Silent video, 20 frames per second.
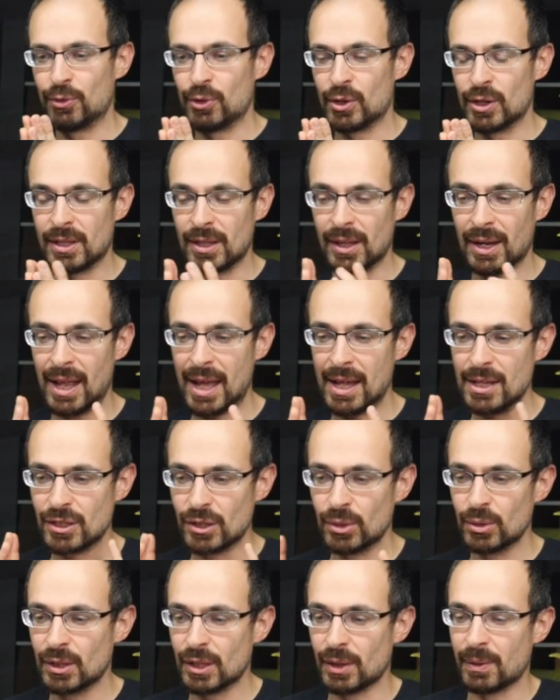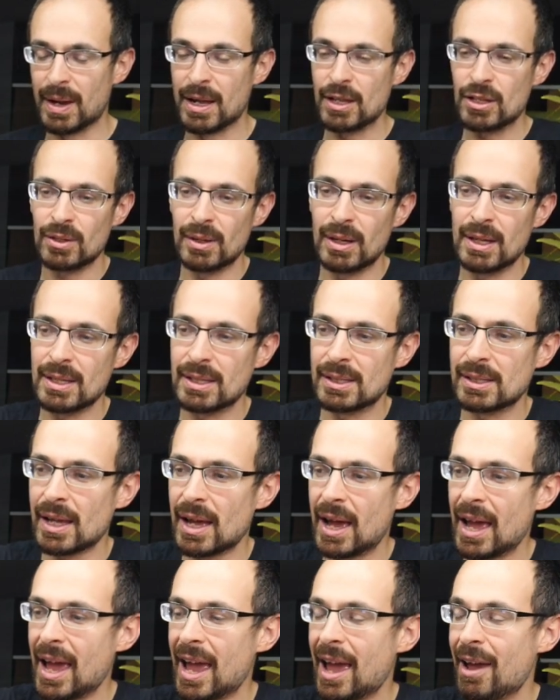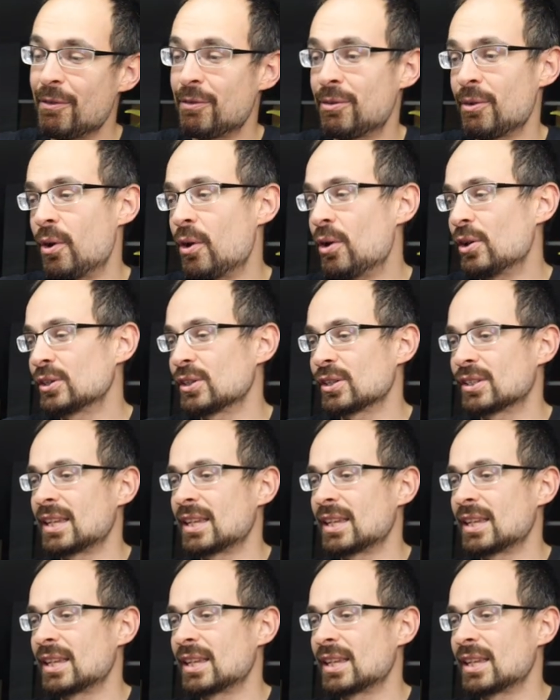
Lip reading: For the last two tarantulas, I have also